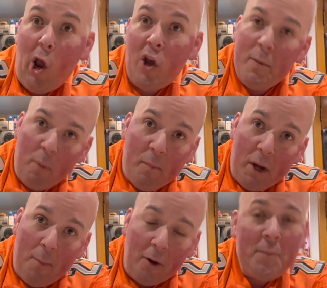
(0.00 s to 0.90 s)
your boy
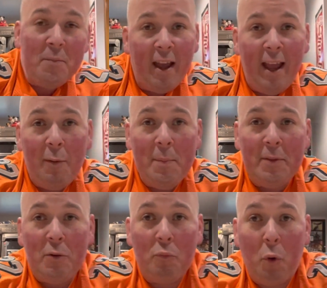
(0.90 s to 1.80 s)
Money Mark, and we're
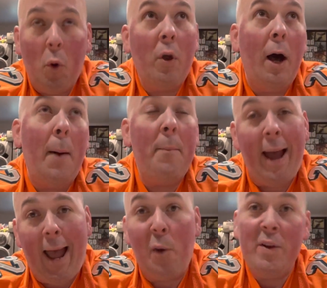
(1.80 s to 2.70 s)
about to roll up
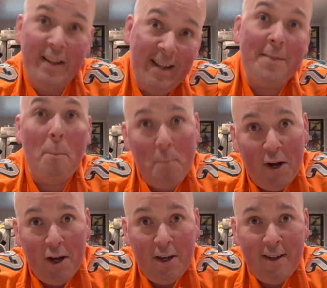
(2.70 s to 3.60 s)
out this
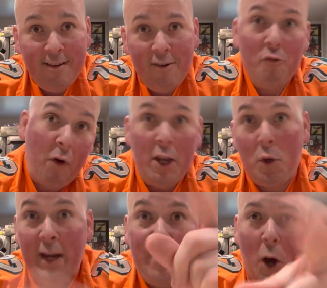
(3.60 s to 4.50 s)
mug right
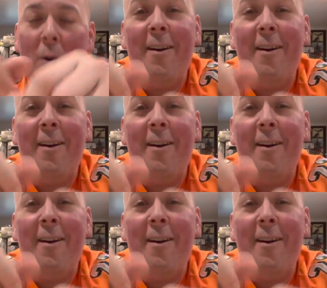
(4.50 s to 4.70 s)
quick, though.